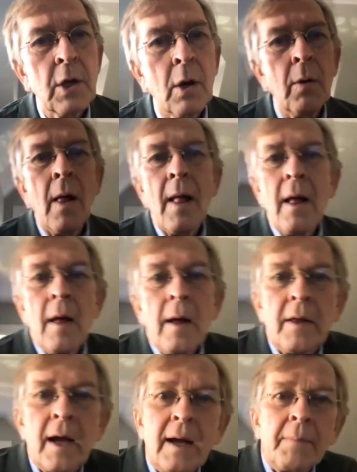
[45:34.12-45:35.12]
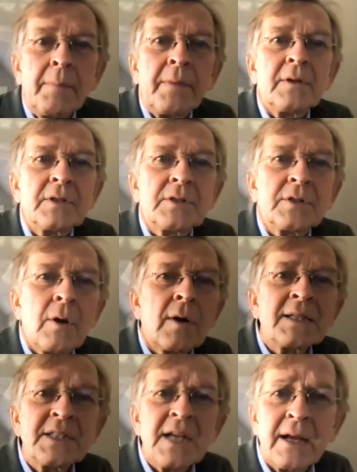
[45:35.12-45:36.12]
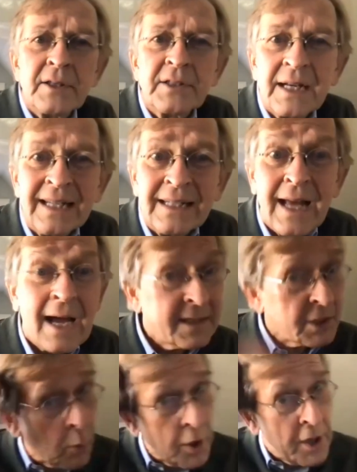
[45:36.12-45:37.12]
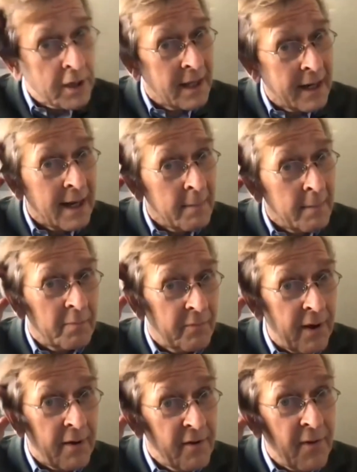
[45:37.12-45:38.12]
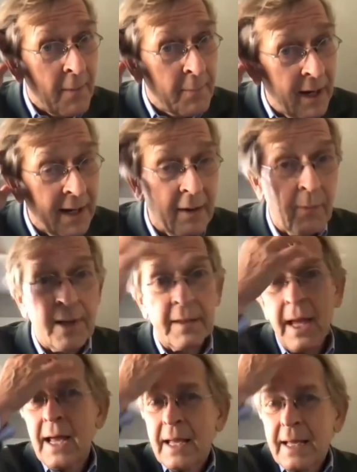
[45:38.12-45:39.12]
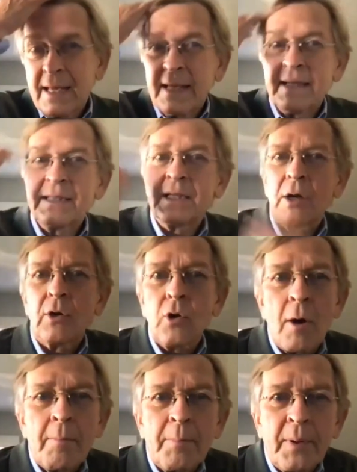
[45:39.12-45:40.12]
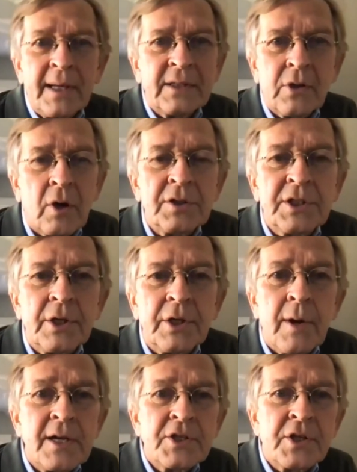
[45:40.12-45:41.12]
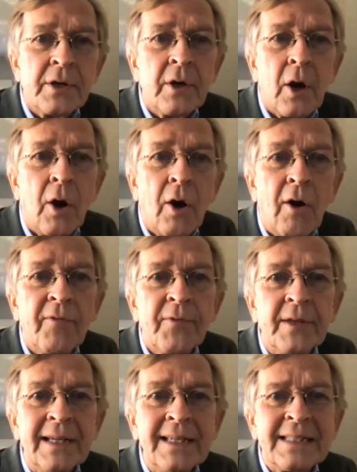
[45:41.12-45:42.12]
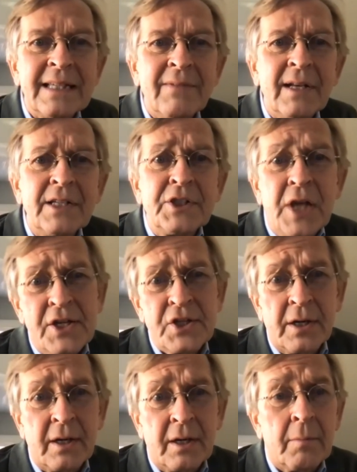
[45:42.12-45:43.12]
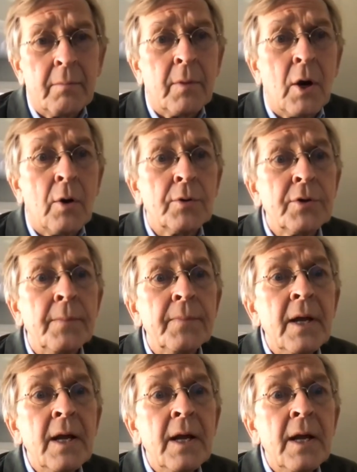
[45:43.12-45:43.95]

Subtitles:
So Cansado Trindade's work that I'm very familiar with is a complete continuation of the civilizational mode.